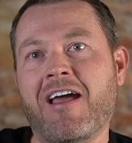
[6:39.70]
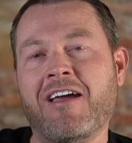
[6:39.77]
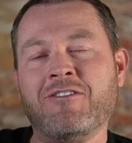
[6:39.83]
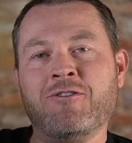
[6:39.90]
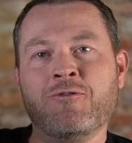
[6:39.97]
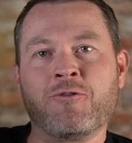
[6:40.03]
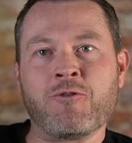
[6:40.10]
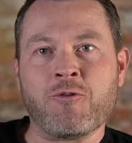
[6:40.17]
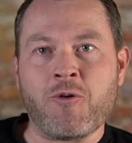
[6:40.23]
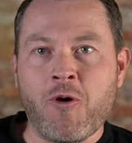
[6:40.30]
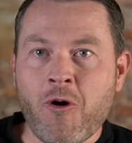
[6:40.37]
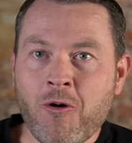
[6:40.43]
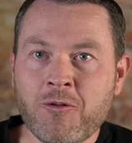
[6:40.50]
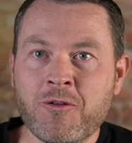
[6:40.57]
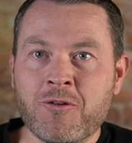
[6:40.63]
as you grew
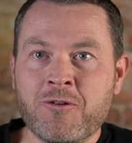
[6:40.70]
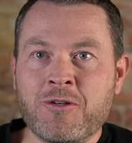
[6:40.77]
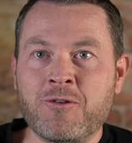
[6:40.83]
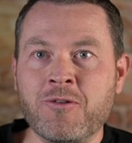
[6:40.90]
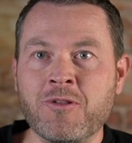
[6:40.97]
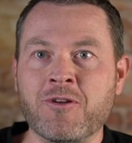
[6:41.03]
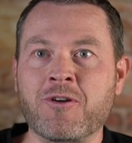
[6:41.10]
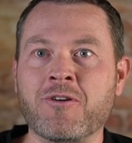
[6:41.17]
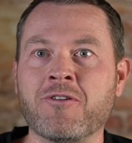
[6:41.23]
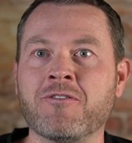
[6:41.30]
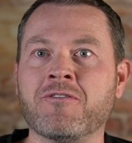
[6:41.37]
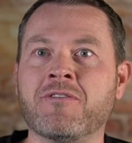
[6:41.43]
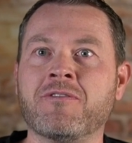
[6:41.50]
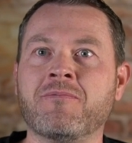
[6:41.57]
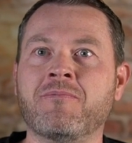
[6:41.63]
older, you
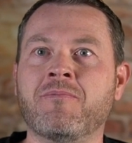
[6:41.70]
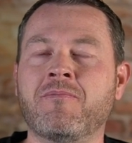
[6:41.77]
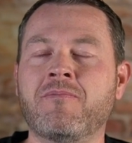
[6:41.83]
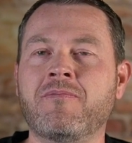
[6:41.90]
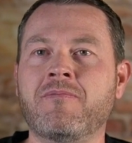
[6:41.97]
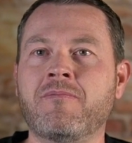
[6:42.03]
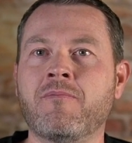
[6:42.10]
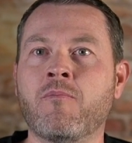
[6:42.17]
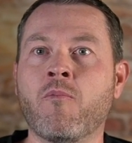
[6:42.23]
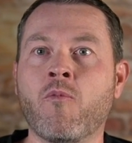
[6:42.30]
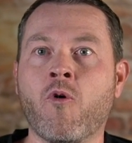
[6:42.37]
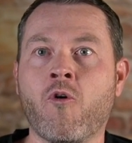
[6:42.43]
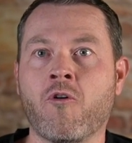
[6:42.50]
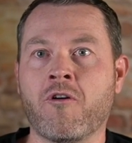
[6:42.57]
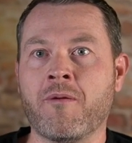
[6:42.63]
learned
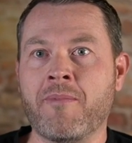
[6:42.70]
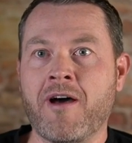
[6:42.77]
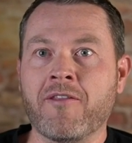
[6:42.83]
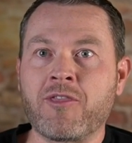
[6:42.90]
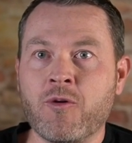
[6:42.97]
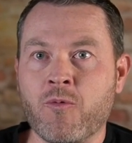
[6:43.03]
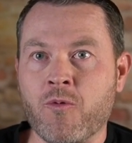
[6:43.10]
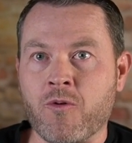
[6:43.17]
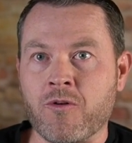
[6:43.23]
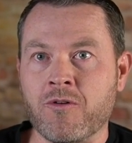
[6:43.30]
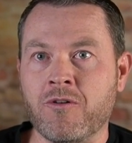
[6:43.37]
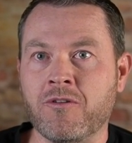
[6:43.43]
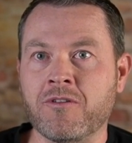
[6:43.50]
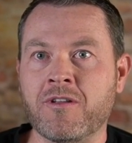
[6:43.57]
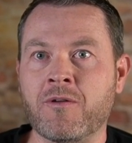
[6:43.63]
more about the
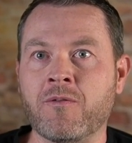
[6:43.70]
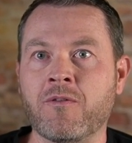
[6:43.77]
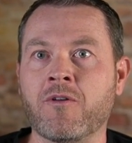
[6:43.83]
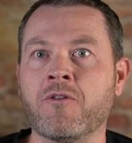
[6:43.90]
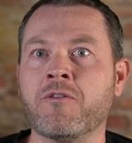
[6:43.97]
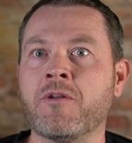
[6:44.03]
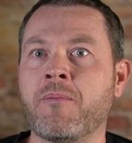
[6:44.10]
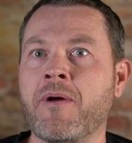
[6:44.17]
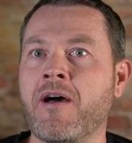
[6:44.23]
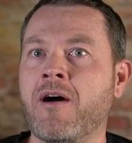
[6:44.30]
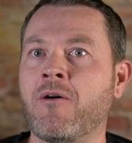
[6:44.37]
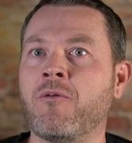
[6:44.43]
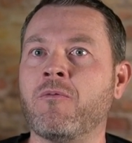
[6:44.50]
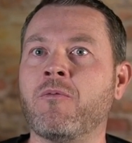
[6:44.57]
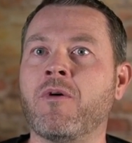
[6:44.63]
world and learned about
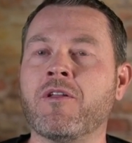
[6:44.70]
mm-hmm.